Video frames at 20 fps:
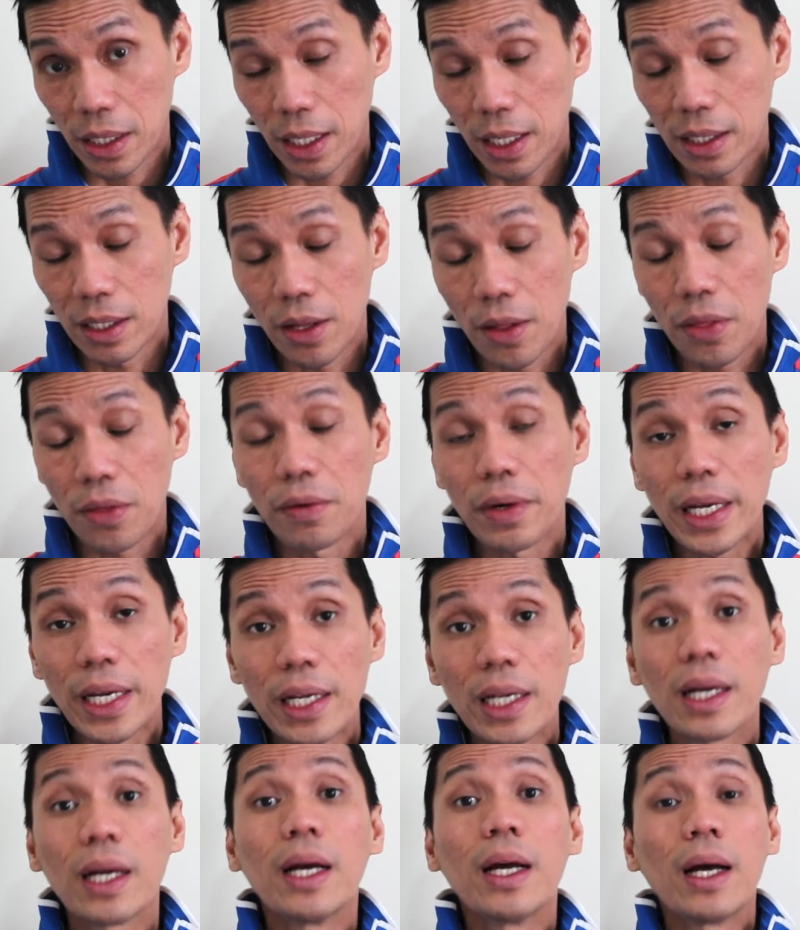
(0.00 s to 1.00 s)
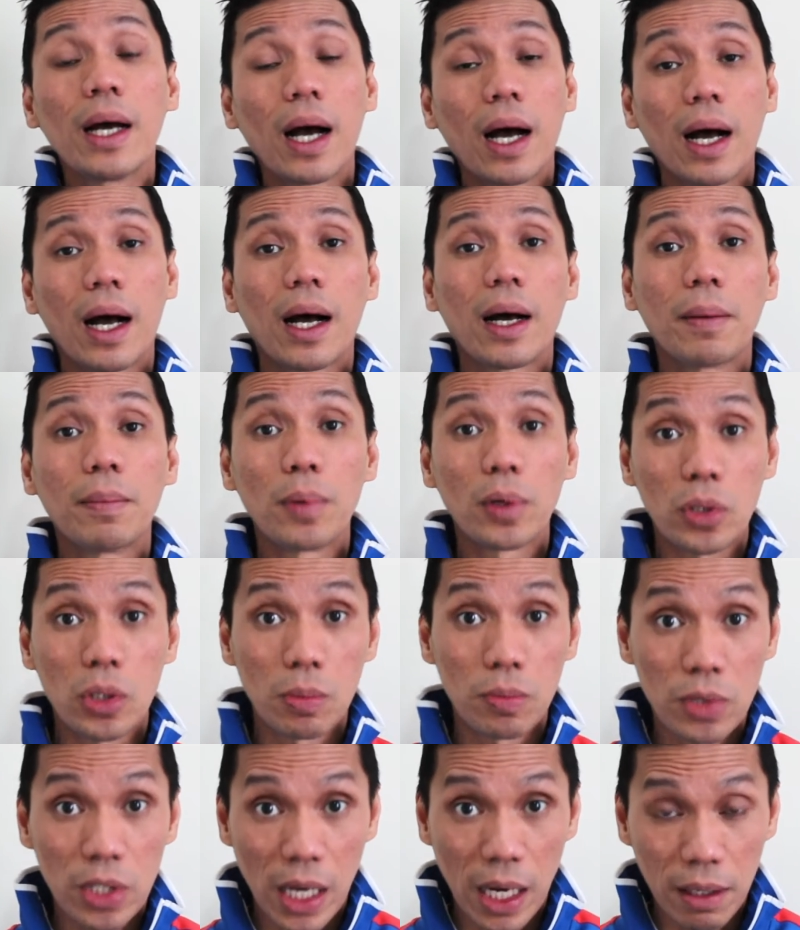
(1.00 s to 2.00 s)
Yeah, the three
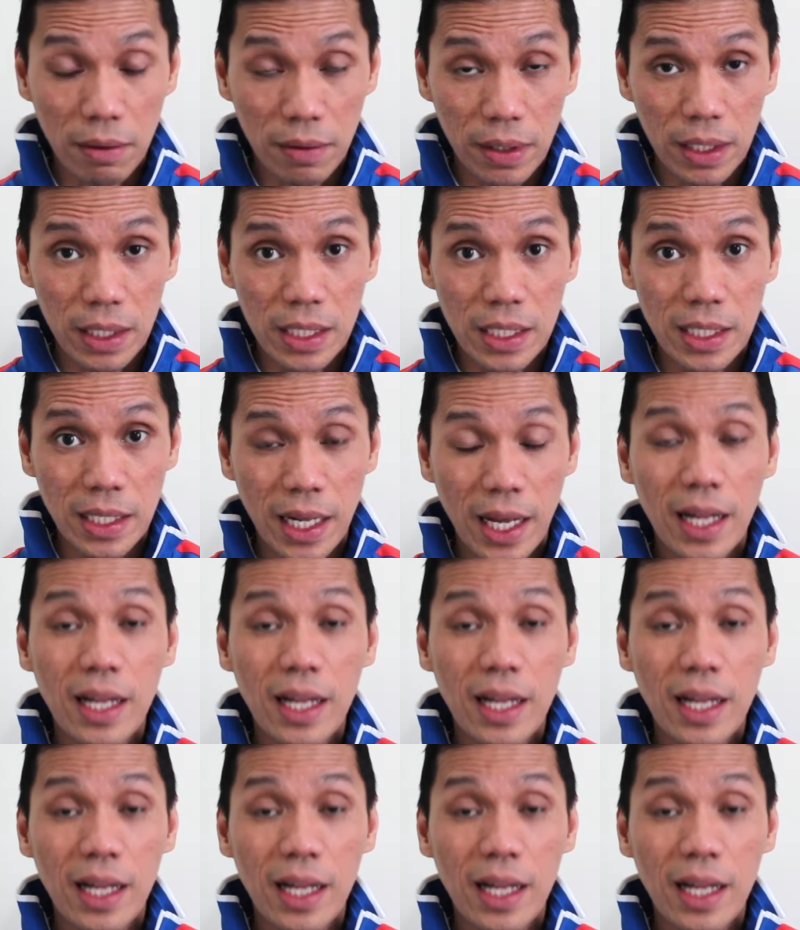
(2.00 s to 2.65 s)
bottom chakras.